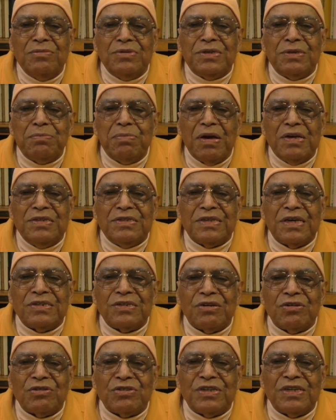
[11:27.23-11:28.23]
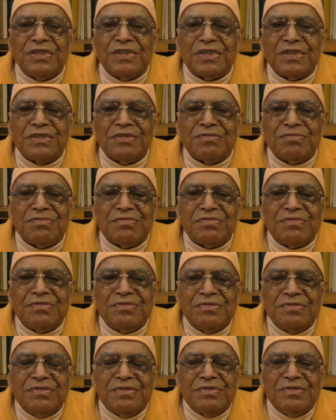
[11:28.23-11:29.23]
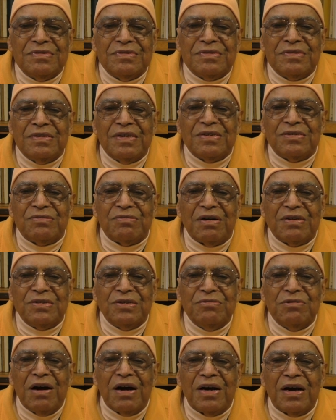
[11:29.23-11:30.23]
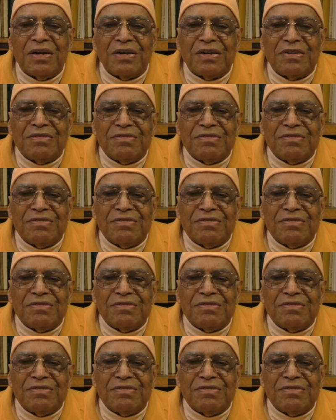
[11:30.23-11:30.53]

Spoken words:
space and causation. That's what you are.